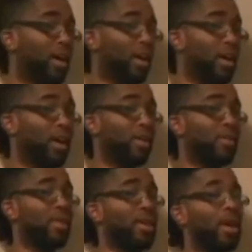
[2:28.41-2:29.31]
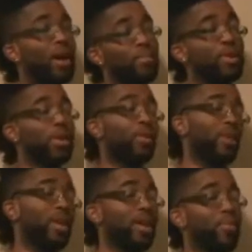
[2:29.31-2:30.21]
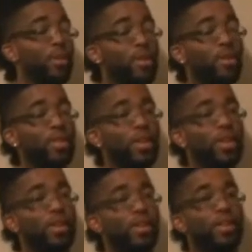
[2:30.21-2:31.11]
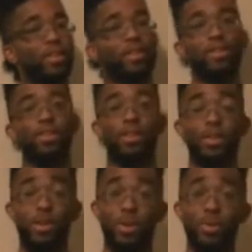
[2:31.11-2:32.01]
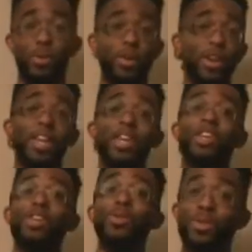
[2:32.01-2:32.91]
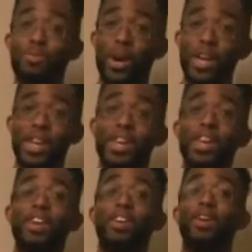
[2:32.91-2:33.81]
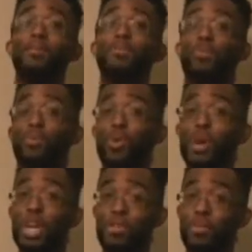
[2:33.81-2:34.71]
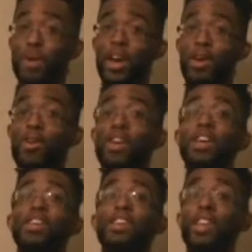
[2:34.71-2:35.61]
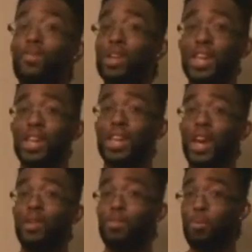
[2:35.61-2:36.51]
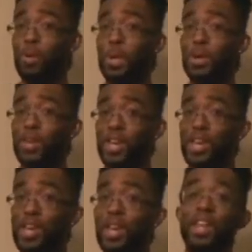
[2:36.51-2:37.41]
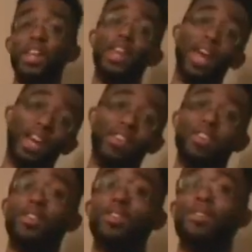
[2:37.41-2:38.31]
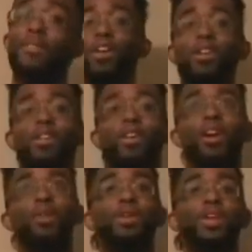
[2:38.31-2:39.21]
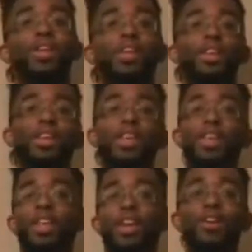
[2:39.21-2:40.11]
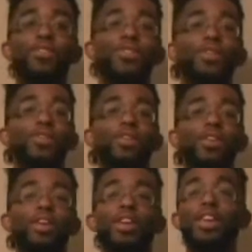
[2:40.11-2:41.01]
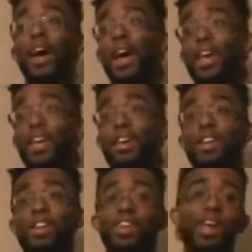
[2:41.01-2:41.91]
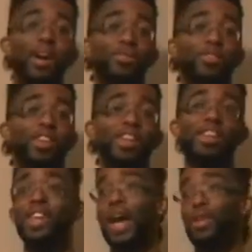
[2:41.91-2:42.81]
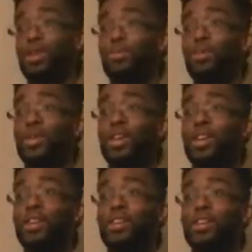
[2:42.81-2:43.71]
Uh, I'm gonna wake up early. No, you're gonna hit the snooze button. Come three weeks from now, seventeen times more than you did last year. Oh, I'm going to eat healthier, diet, stop drinking, stop smoking,